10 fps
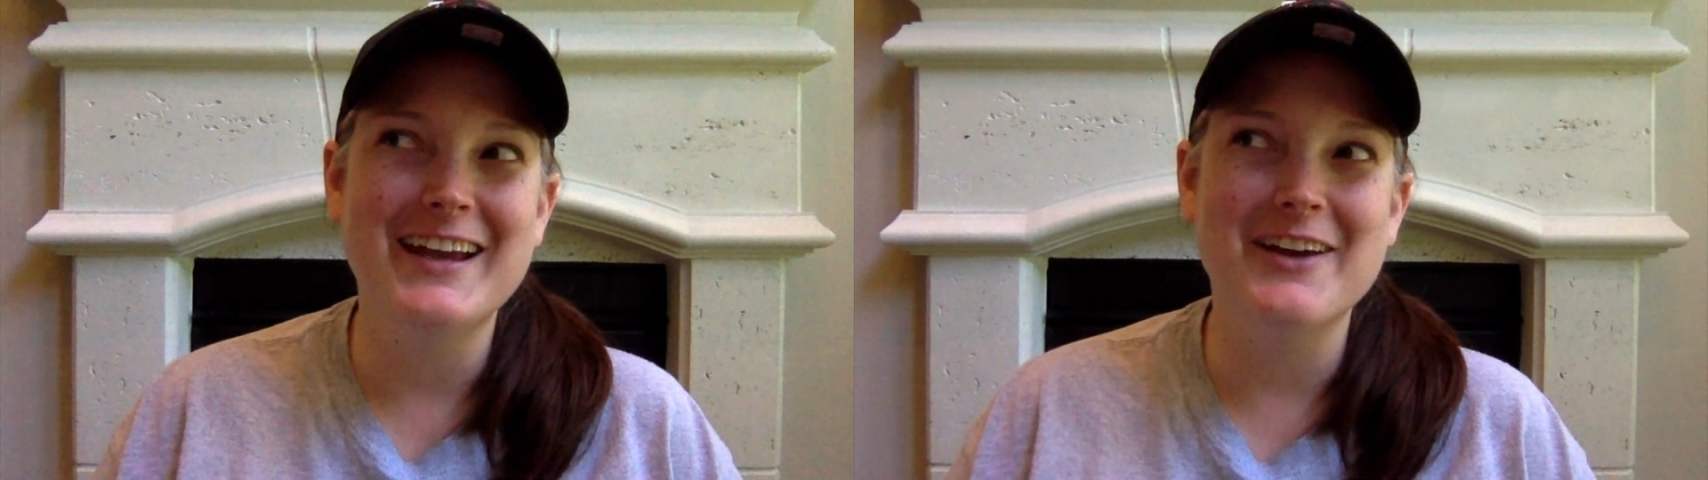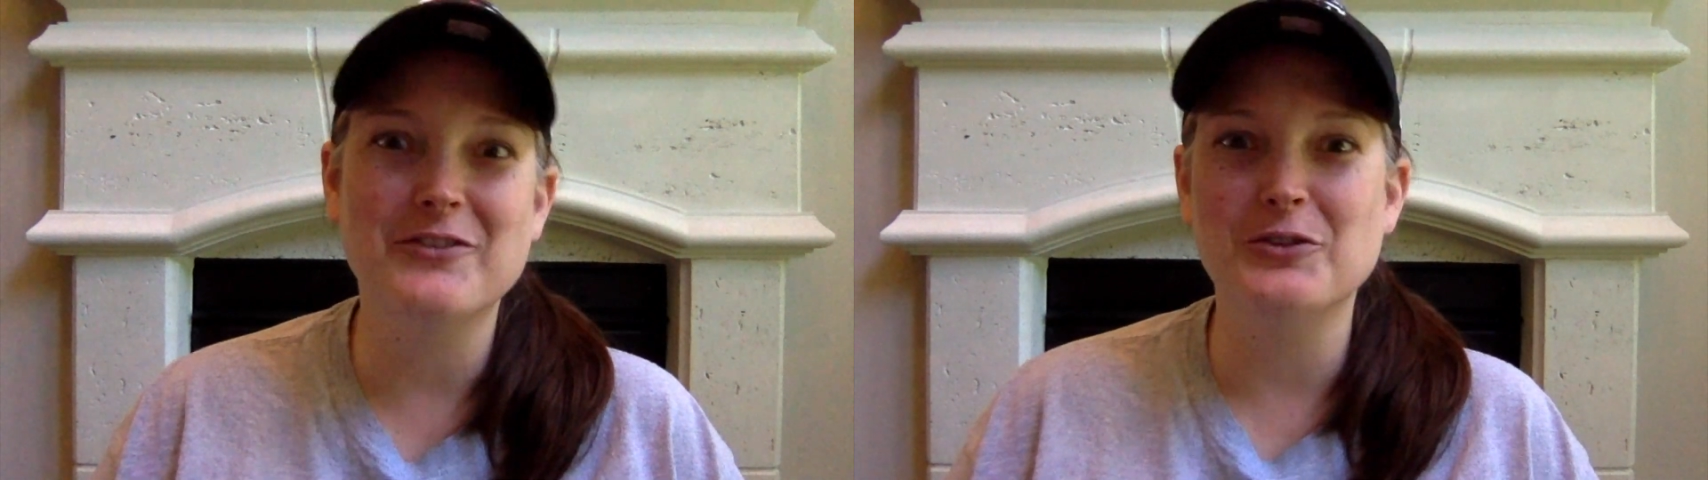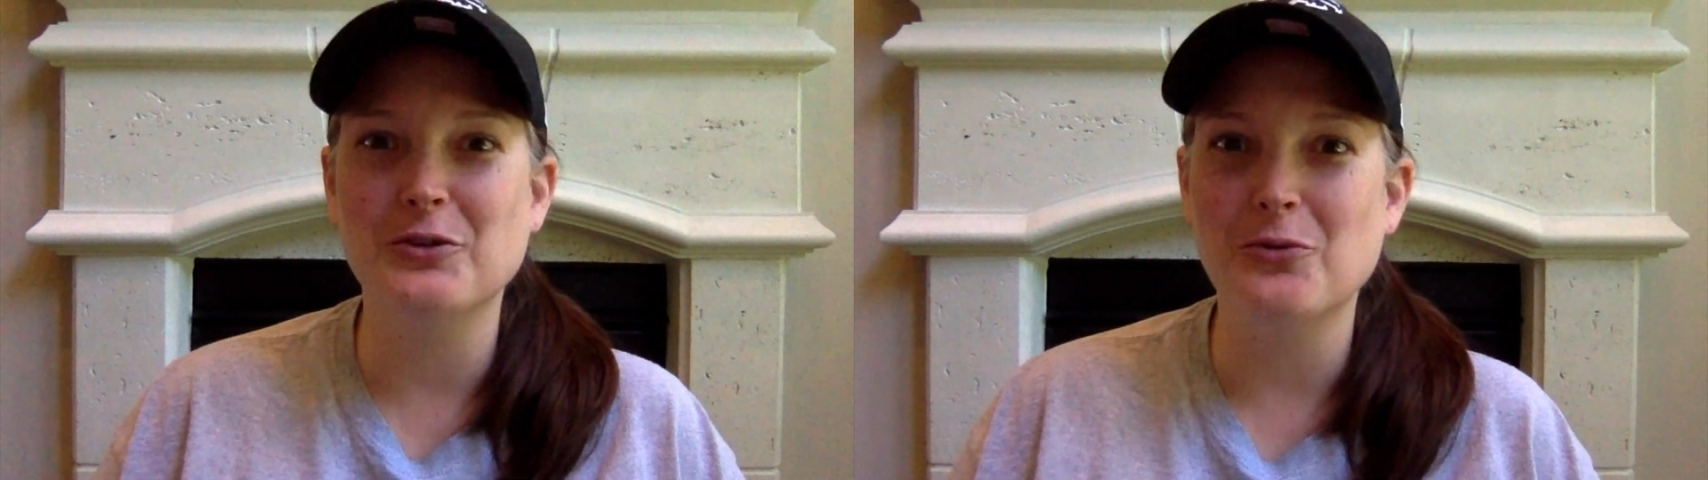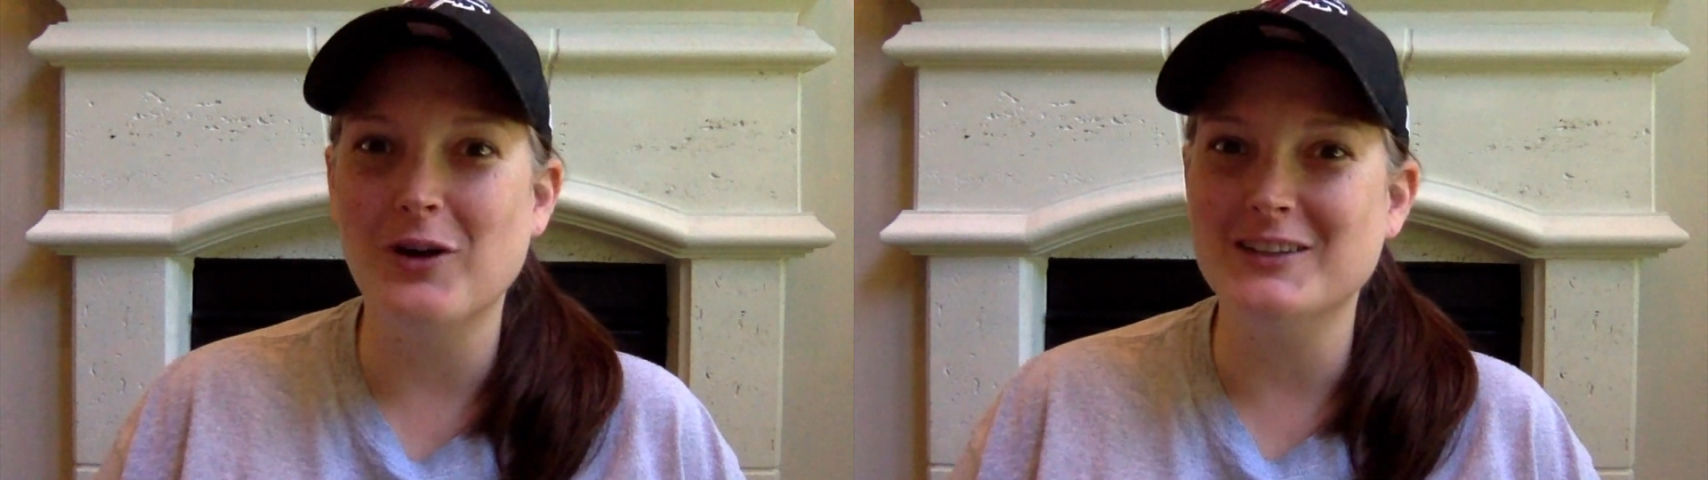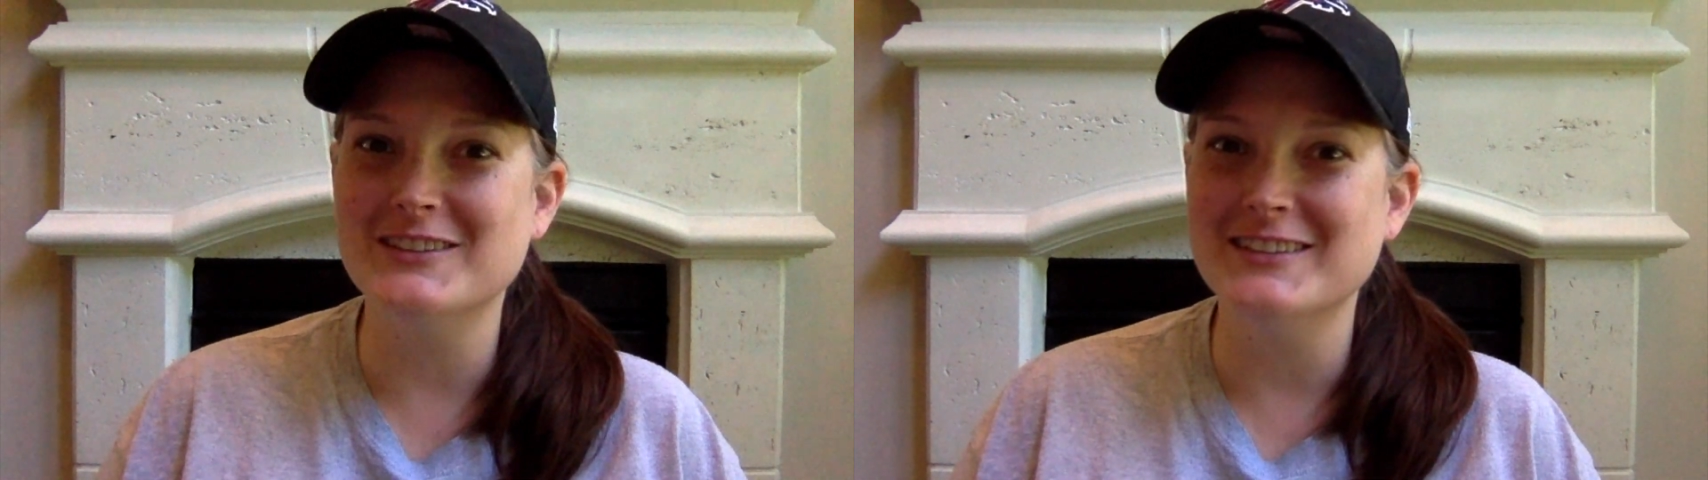after
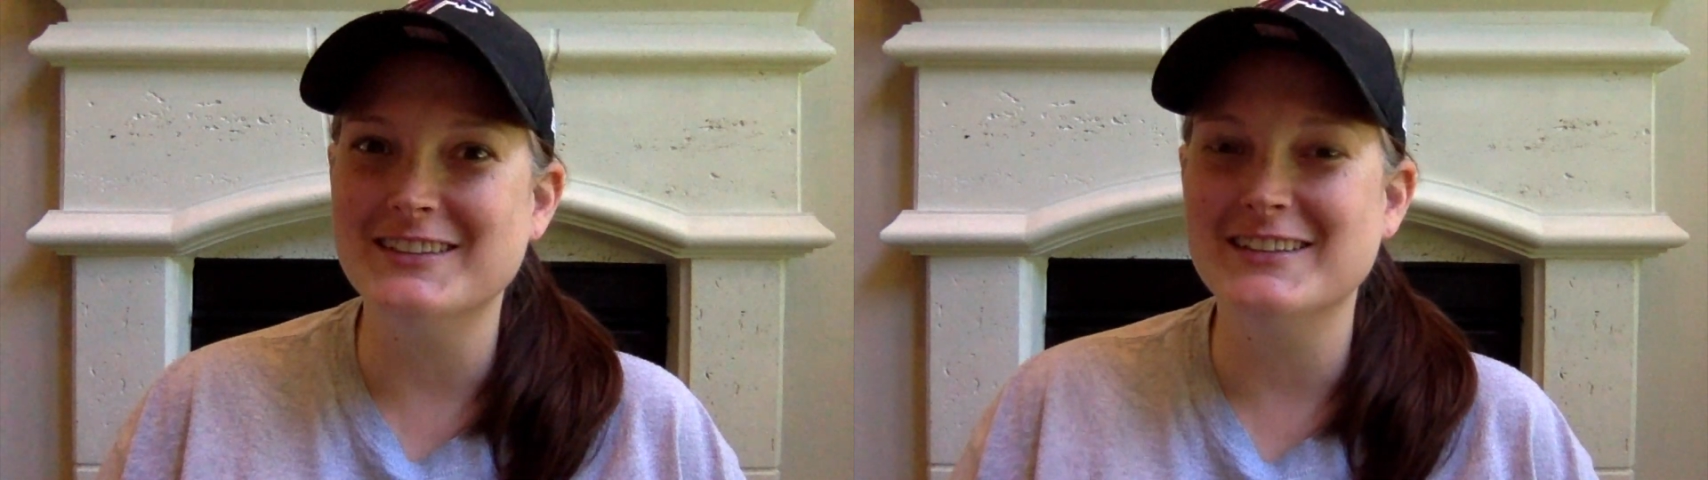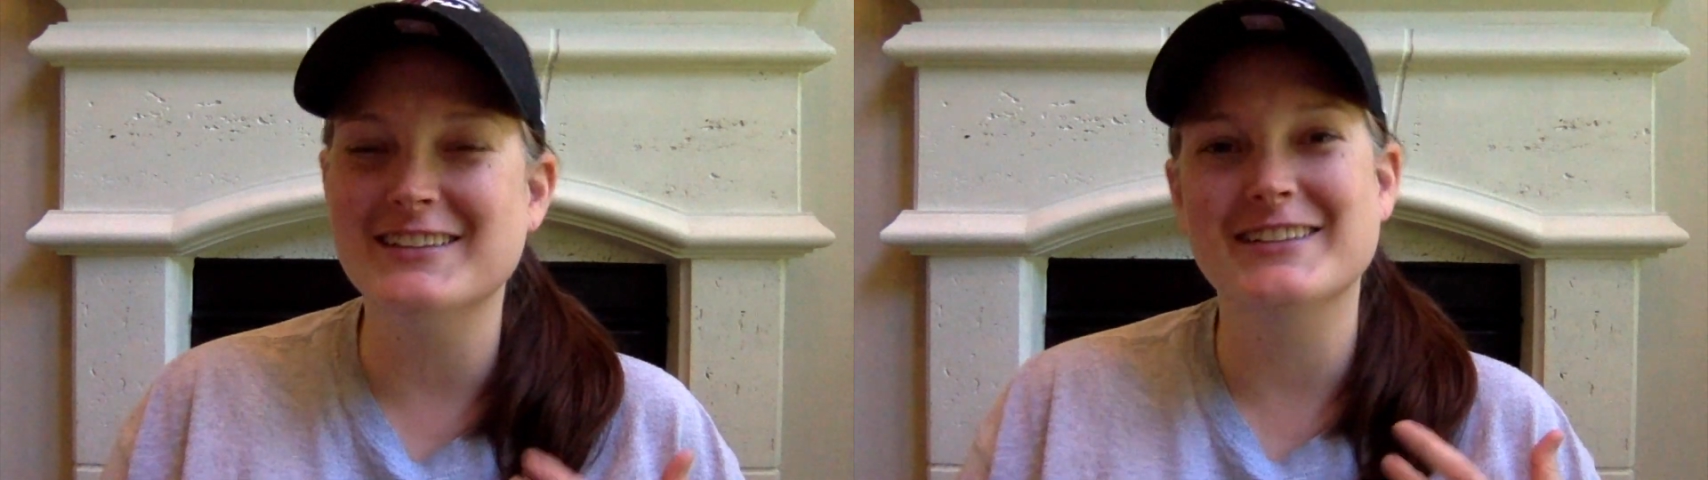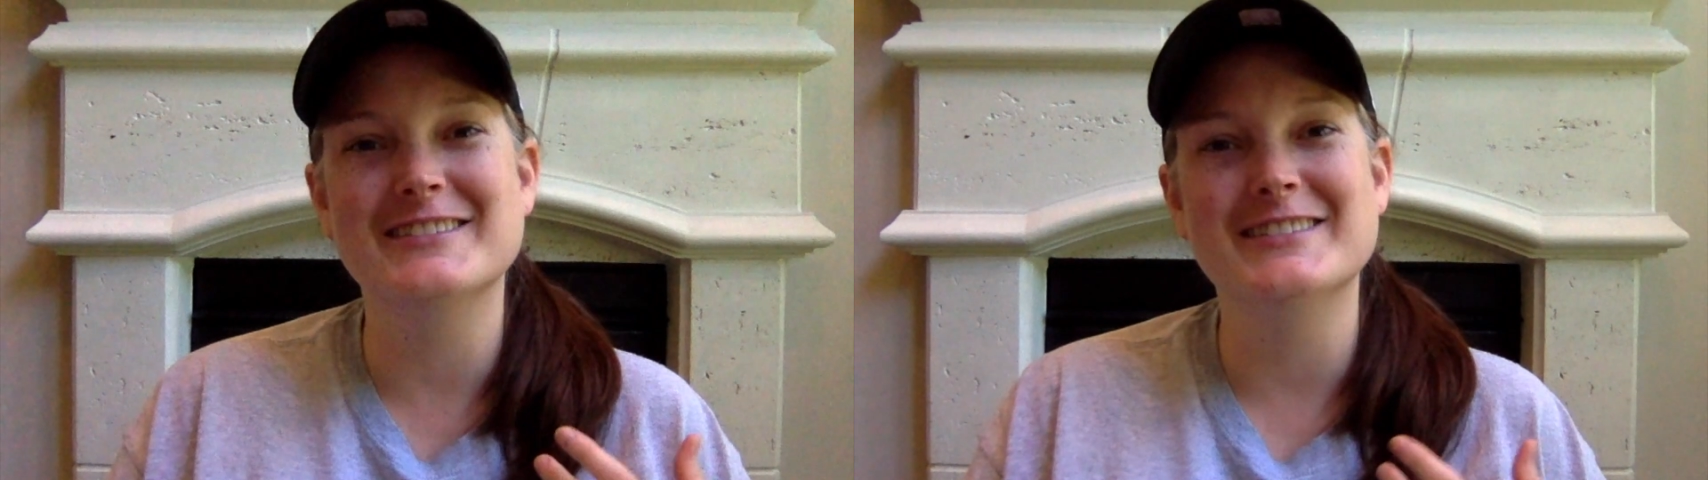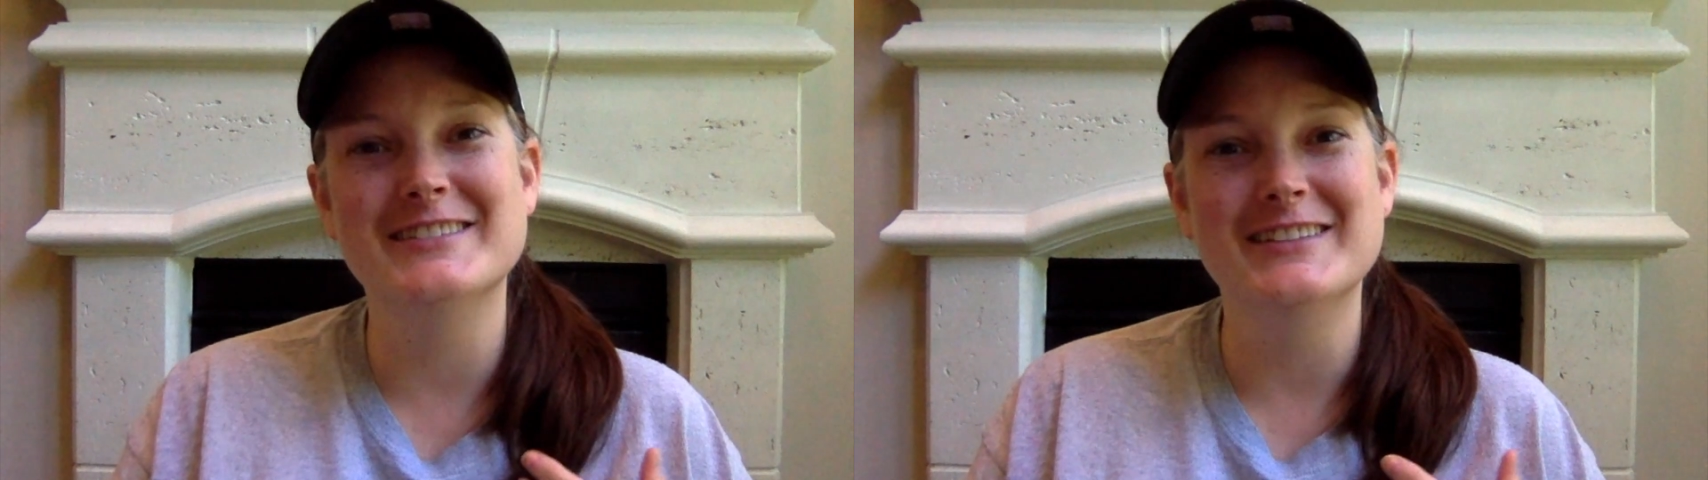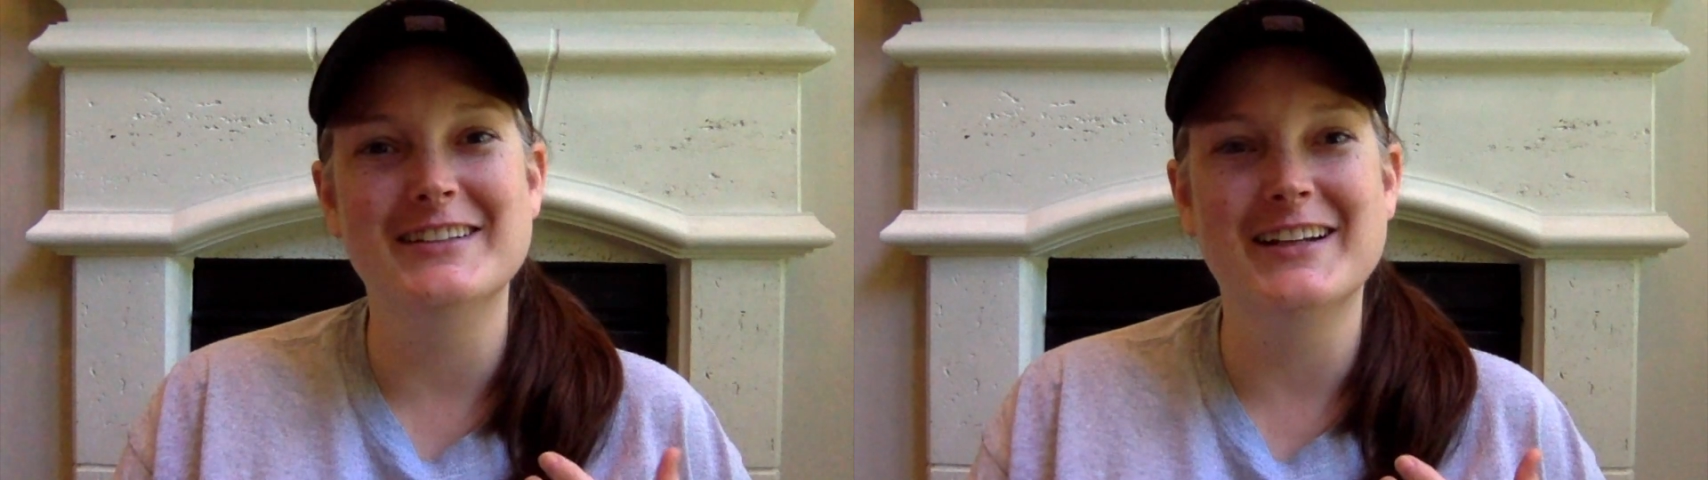watching it and,